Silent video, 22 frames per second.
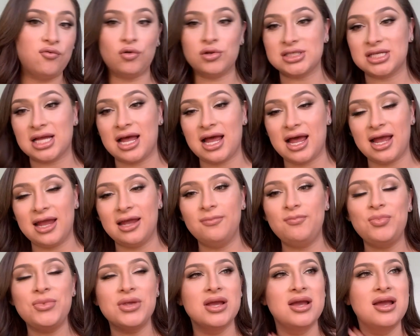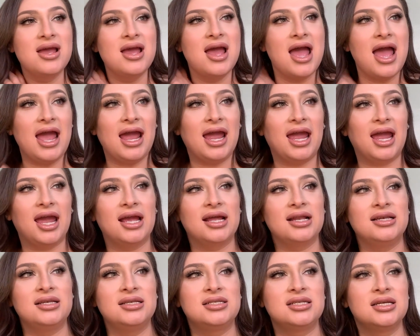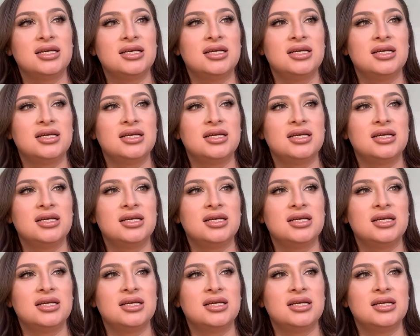full time, and